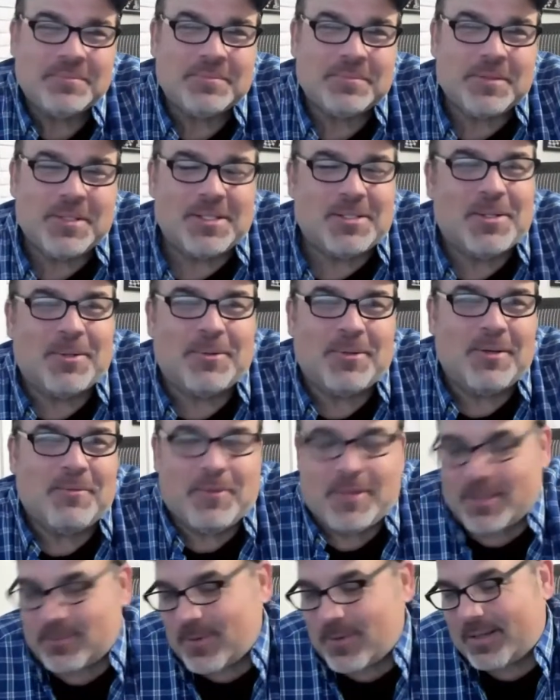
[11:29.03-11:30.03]
It's no
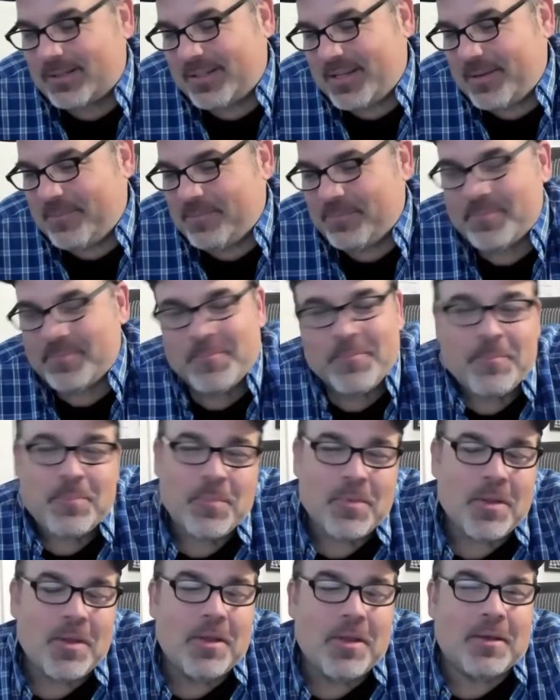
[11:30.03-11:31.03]
different. That's why I said,
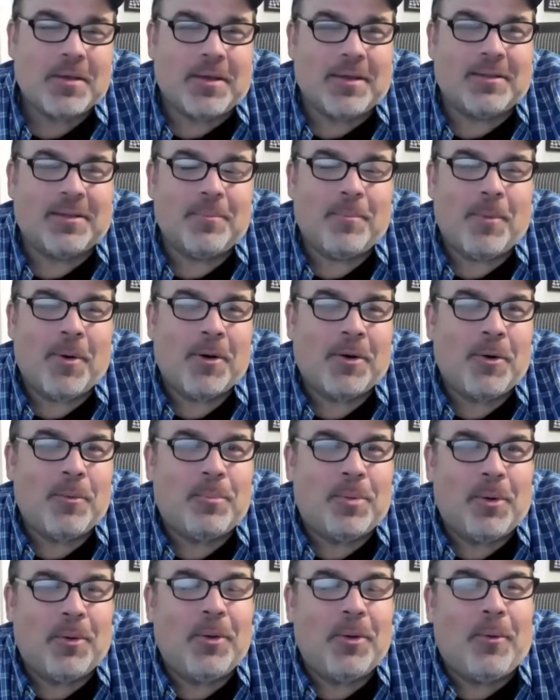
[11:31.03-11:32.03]
get the Marco
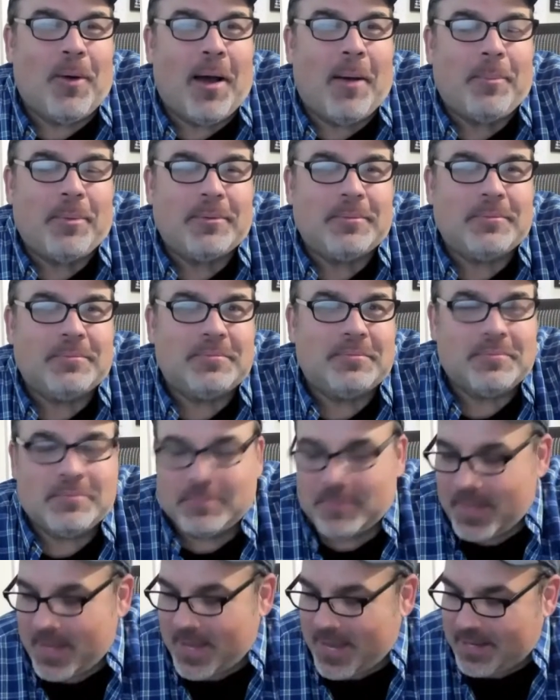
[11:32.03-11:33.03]
Polo app,
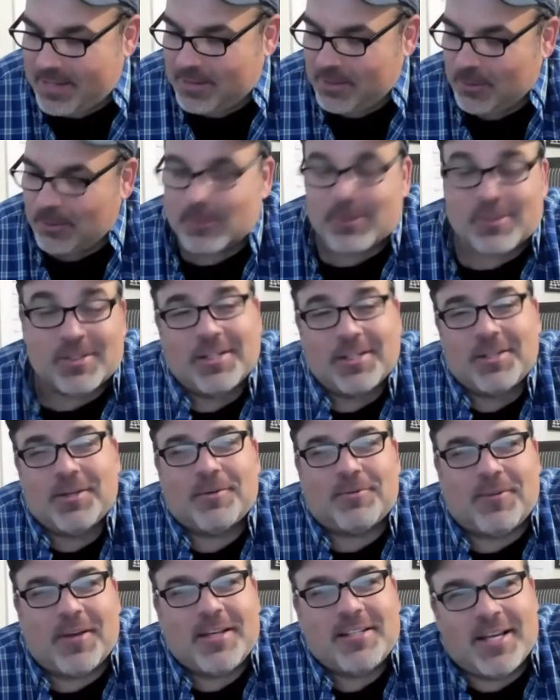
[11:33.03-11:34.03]
and you'll see their
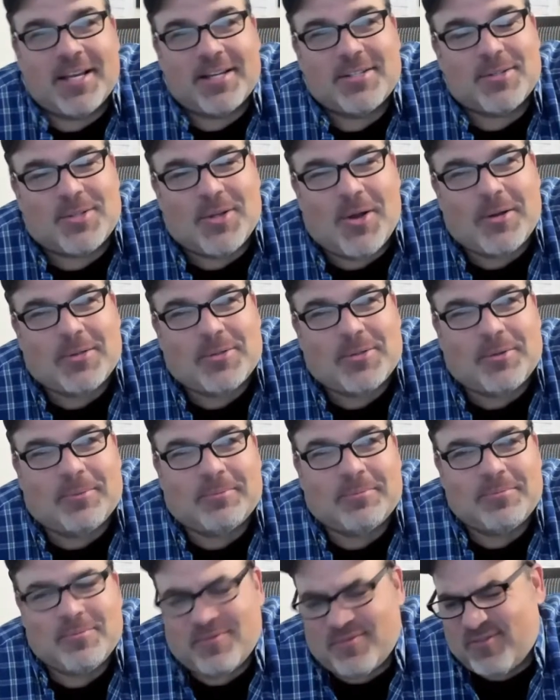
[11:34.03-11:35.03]
face as you're talking to them.
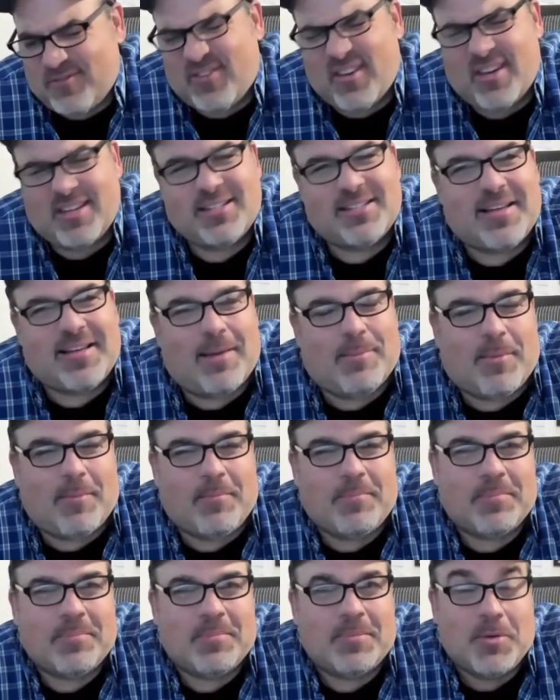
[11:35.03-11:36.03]
FaceTime them.
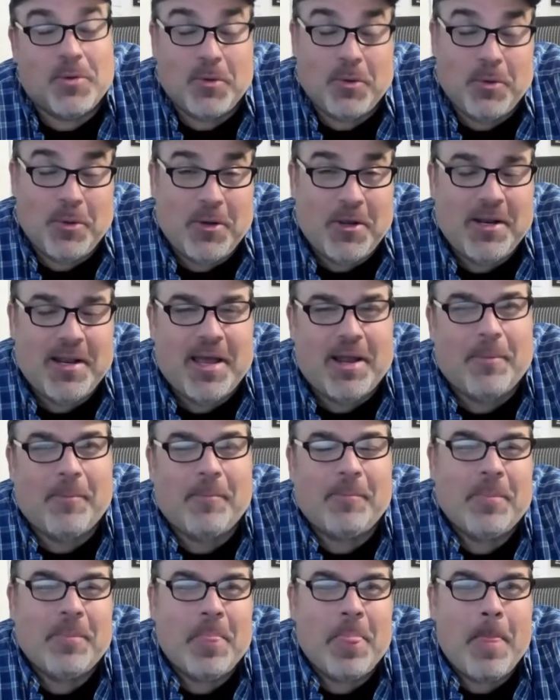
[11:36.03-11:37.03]
You're looking at them,
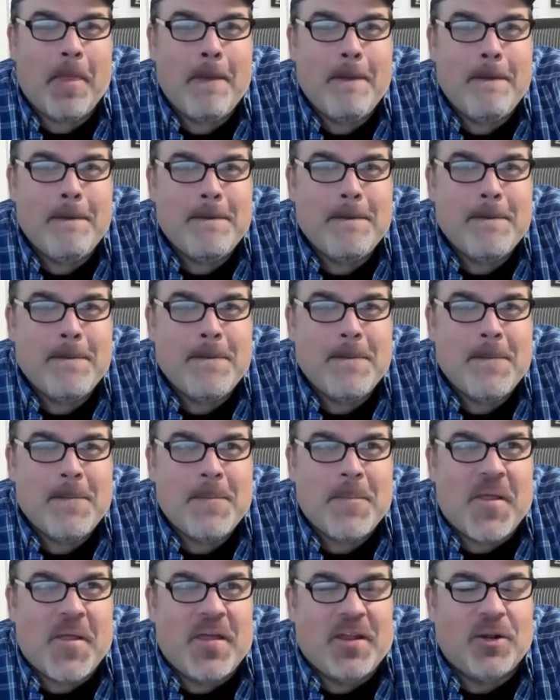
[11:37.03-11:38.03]

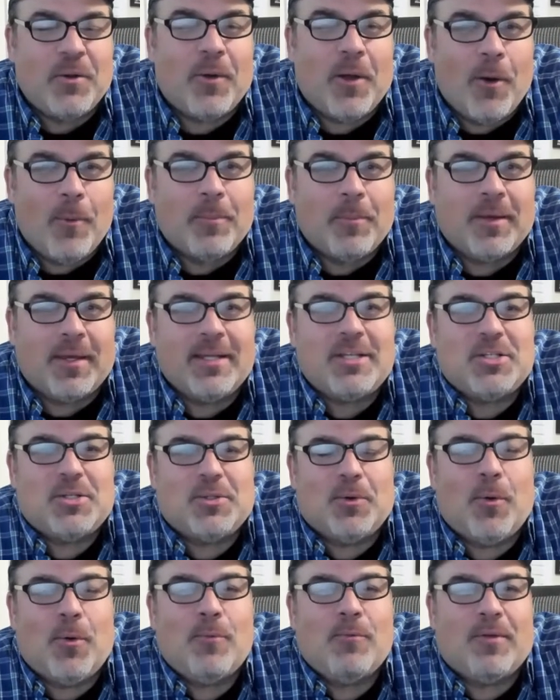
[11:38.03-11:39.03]
and it'll help get
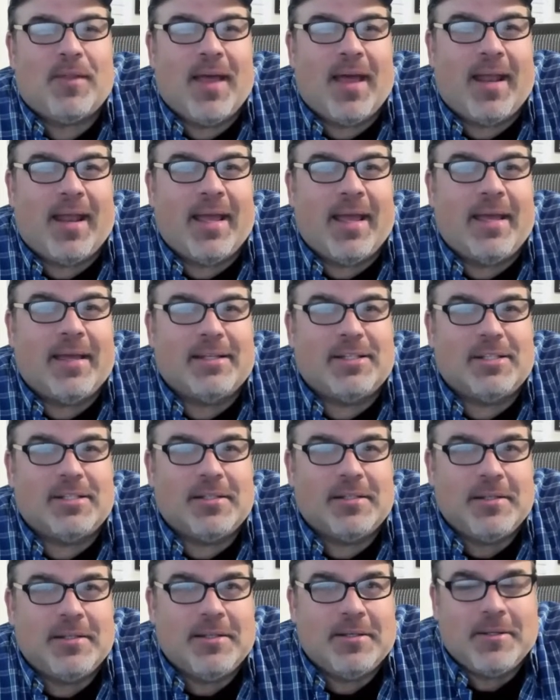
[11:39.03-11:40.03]
you over that edge,
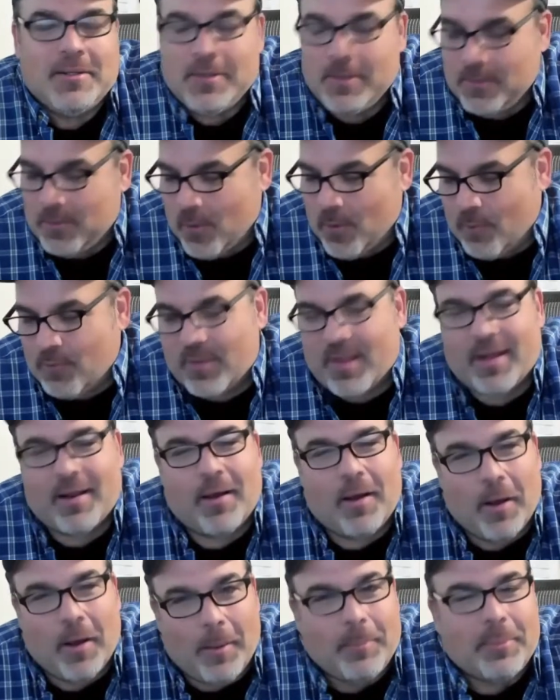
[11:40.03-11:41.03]
or over that
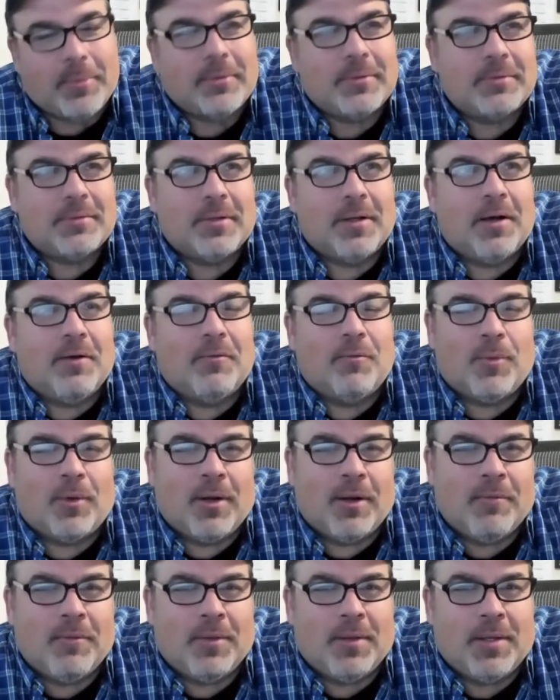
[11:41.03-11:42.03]
hump,
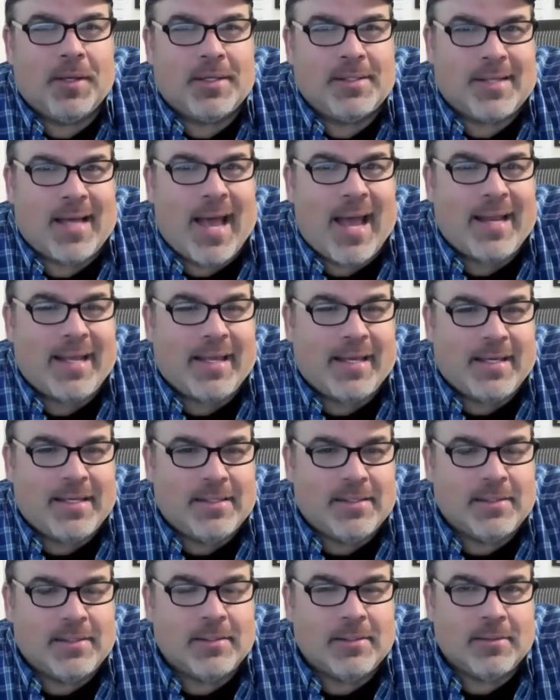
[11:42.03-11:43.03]
whatever the anxiety
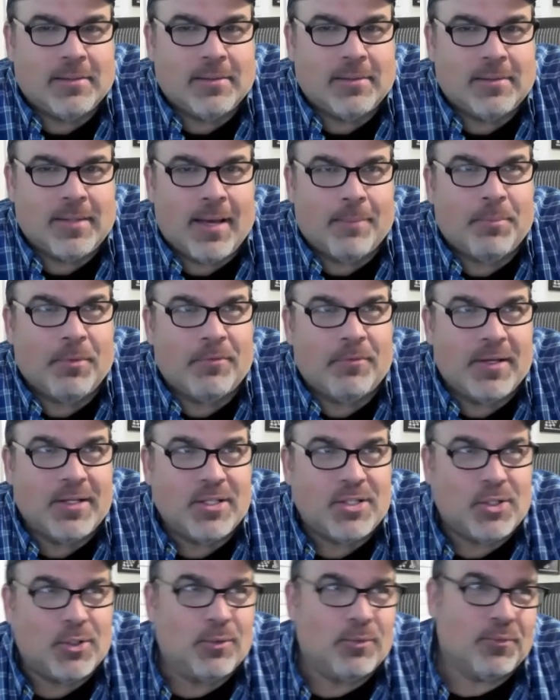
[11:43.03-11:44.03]
is that
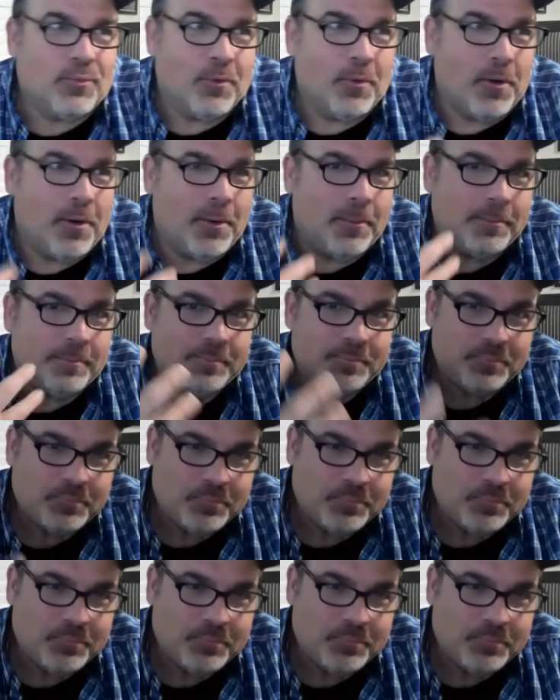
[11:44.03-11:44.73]
prevents you from